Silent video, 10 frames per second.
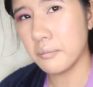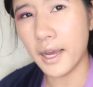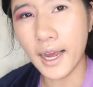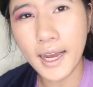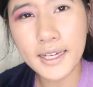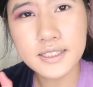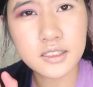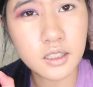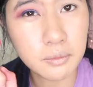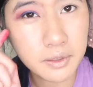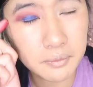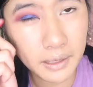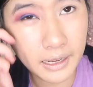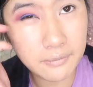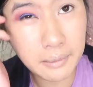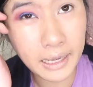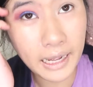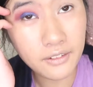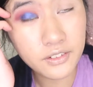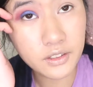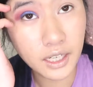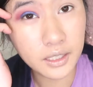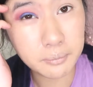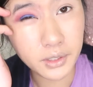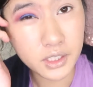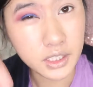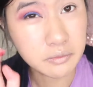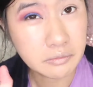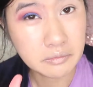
My eyes is a my eye feel kind of burning.